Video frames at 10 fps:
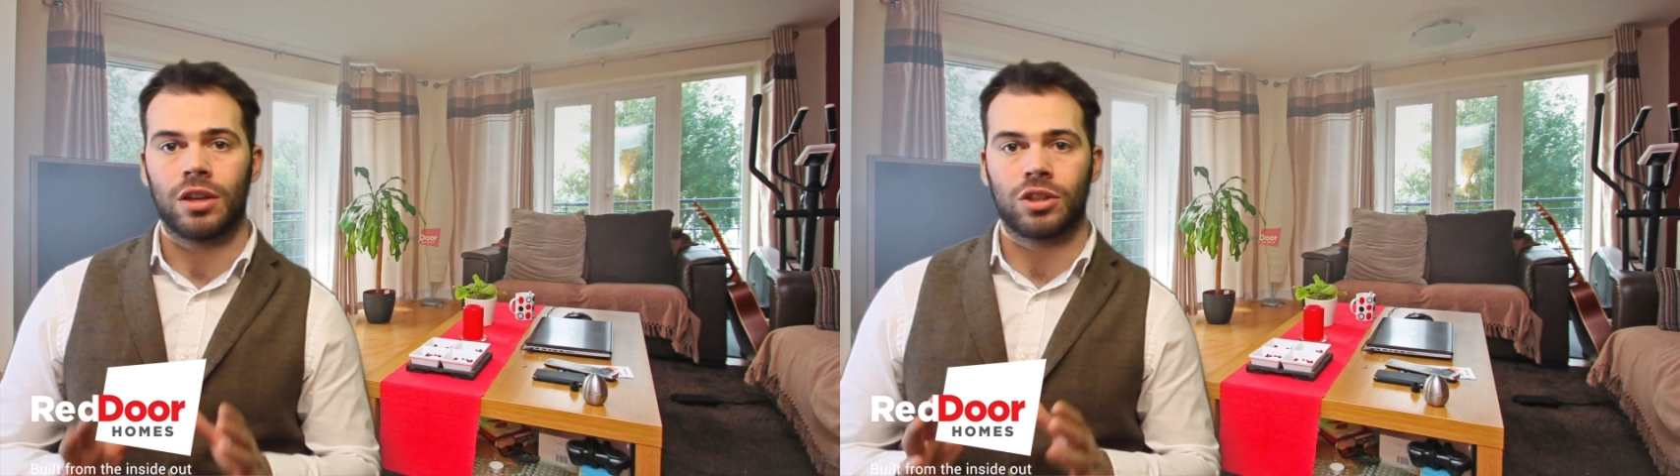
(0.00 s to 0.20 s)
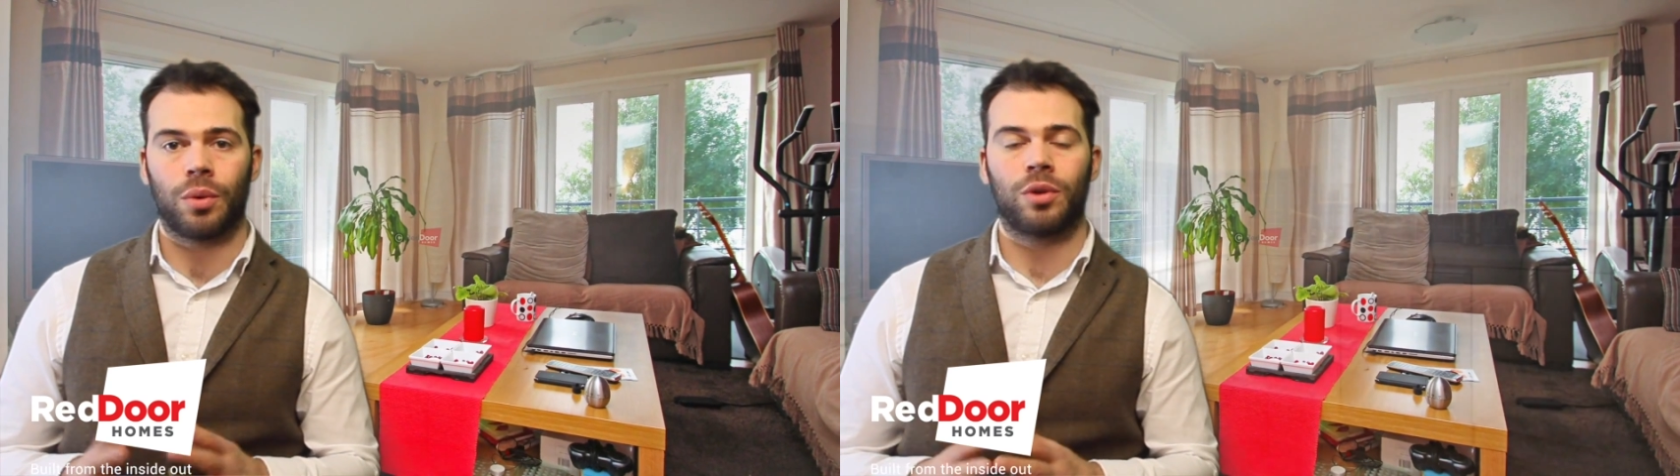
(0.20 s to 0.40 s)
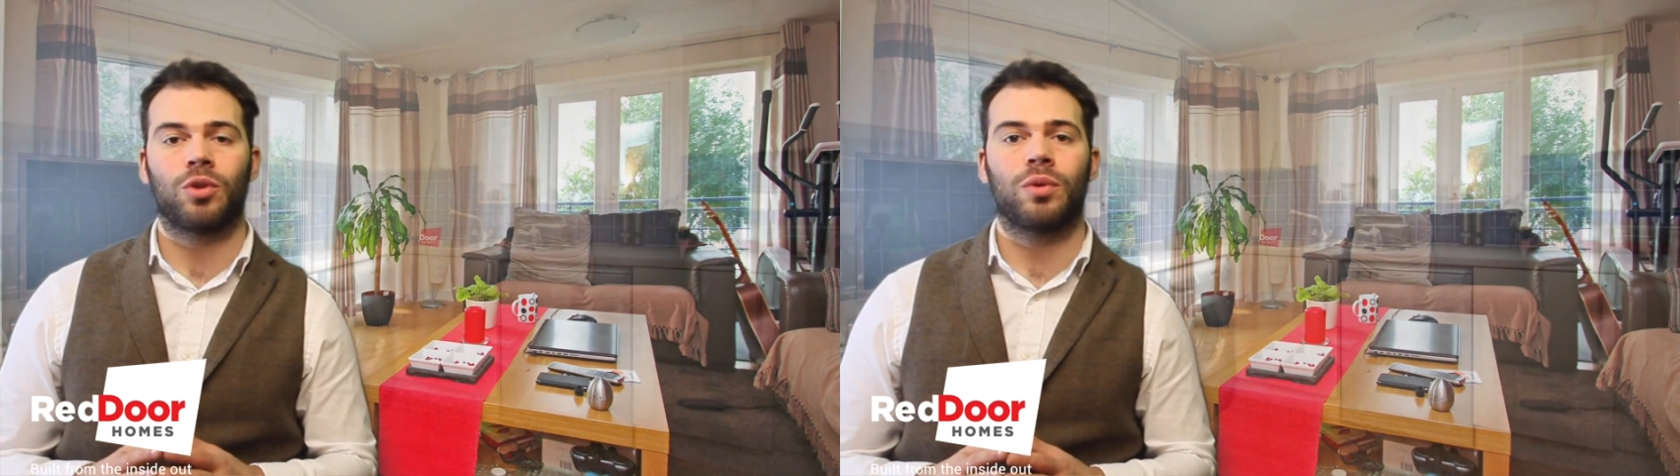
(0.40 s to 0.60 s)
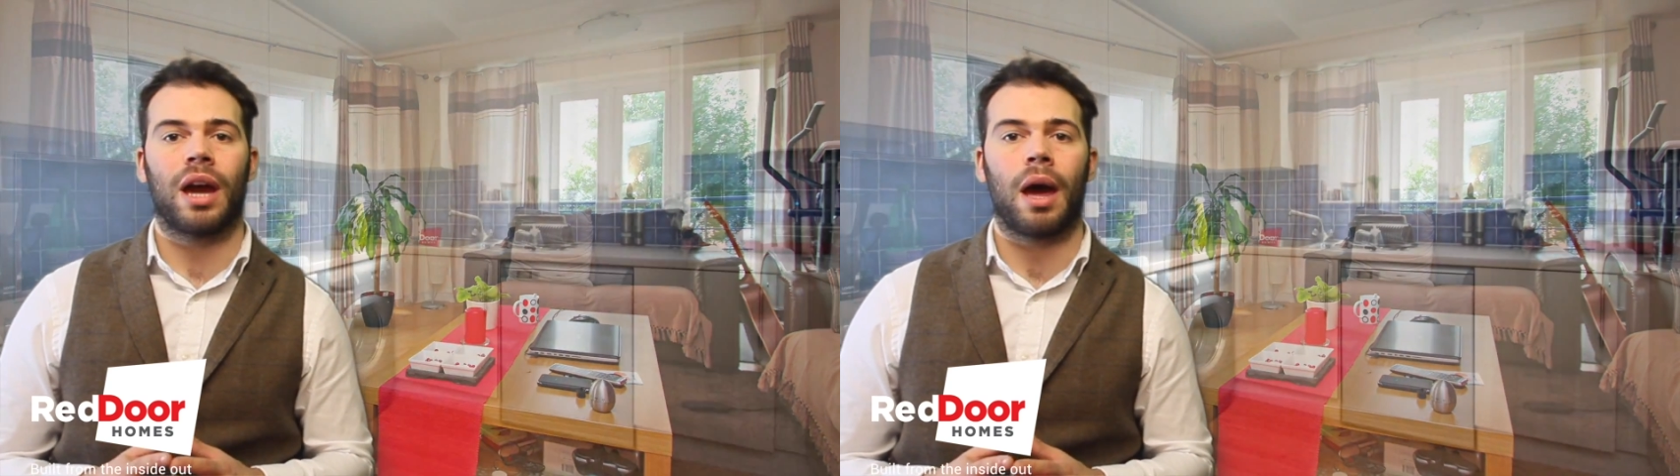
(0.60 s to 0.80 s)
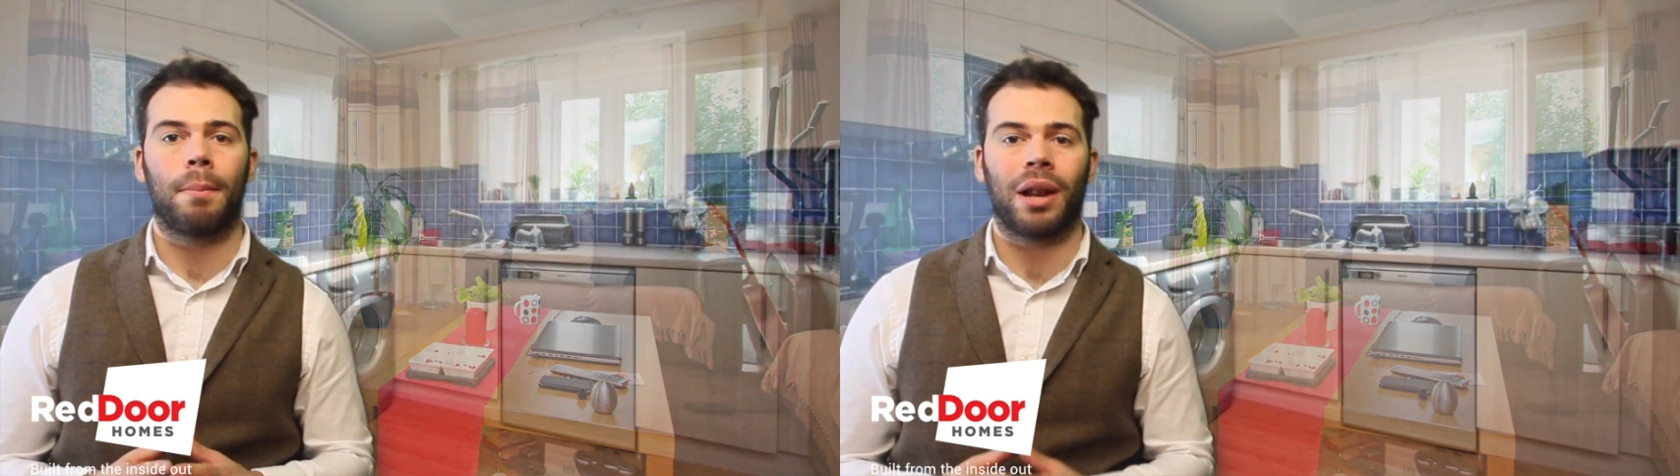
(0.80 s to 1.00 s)
so we do
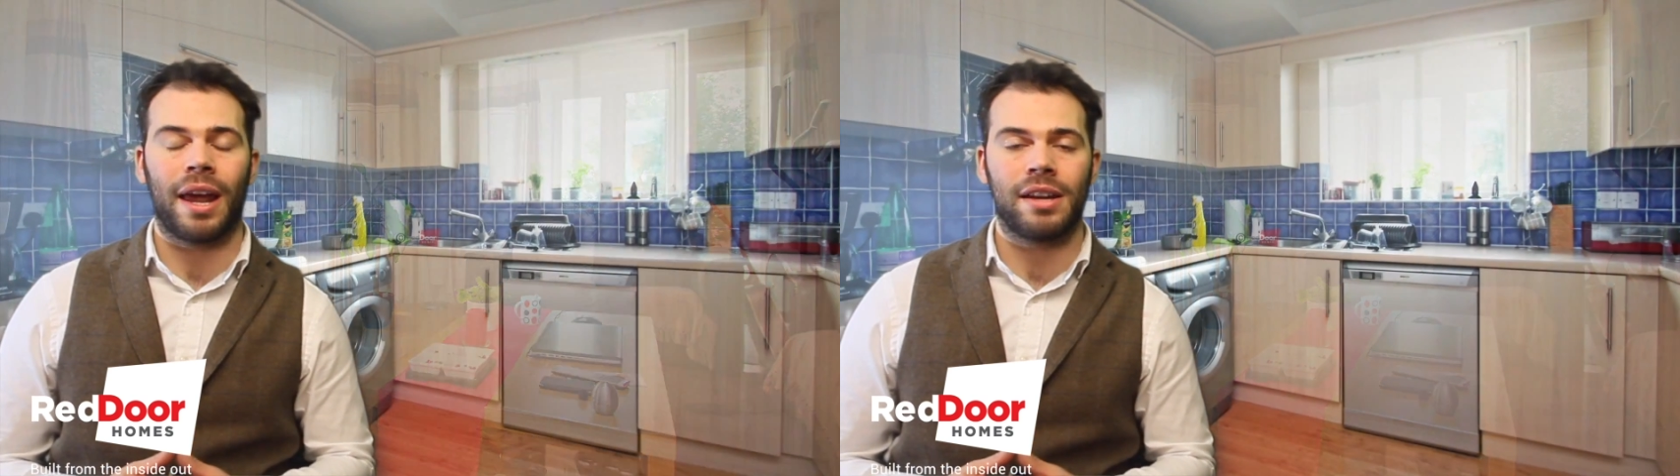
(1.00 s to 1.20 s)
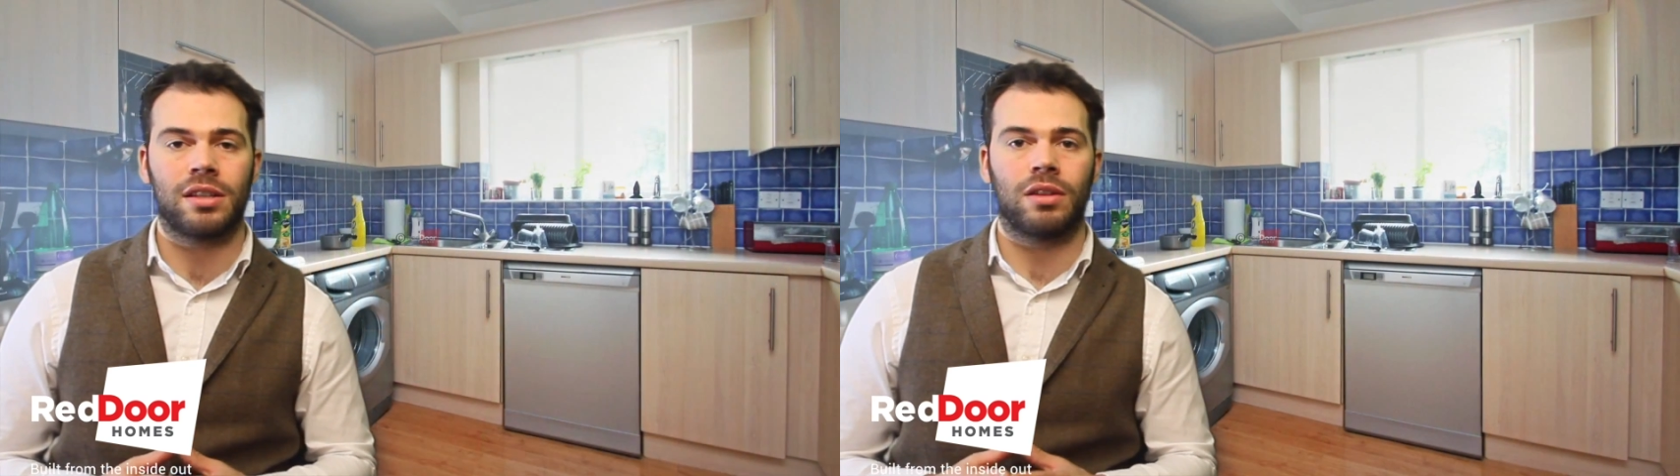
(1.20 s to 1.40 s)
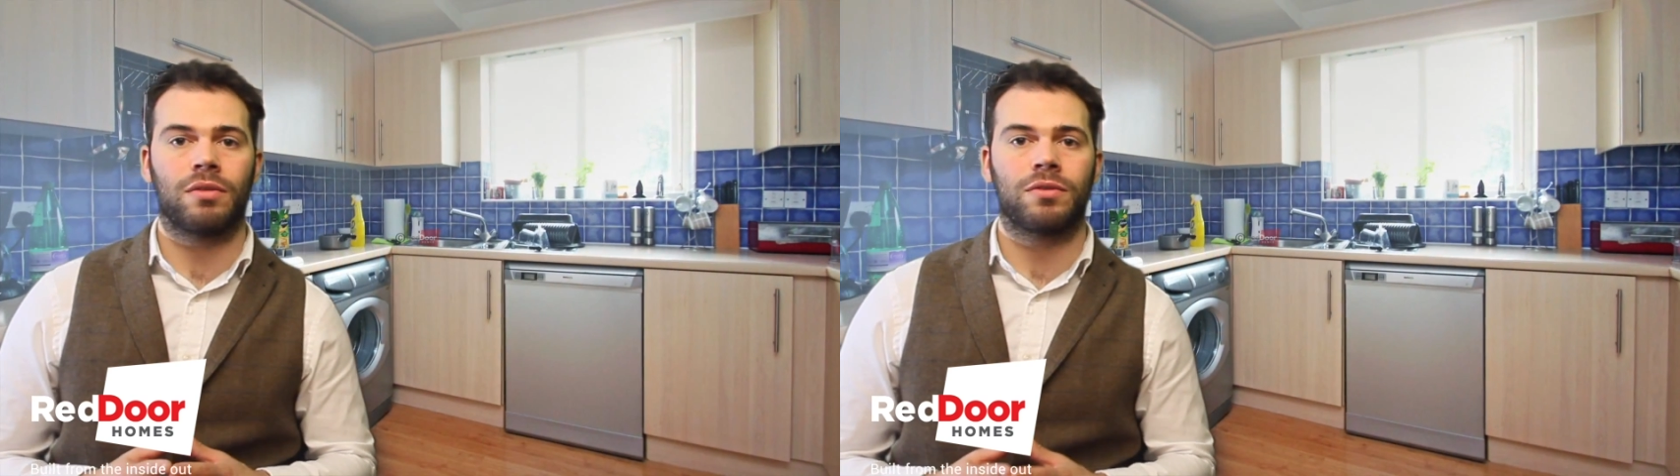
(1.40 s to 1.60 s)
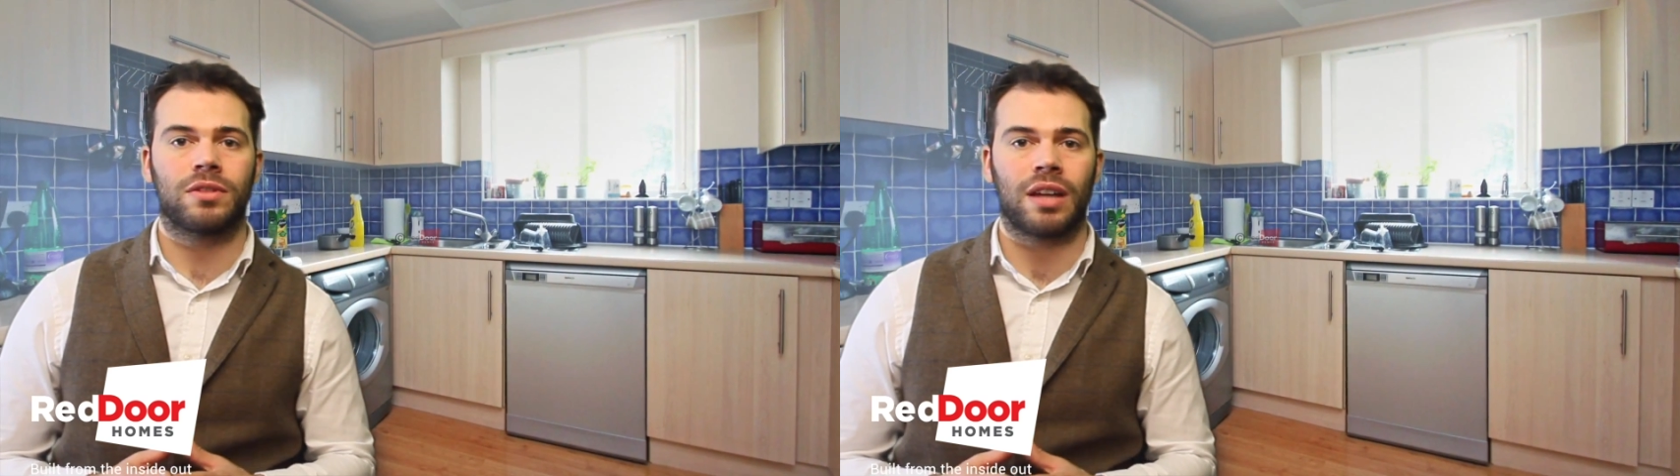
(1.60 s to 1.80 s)
get plenty of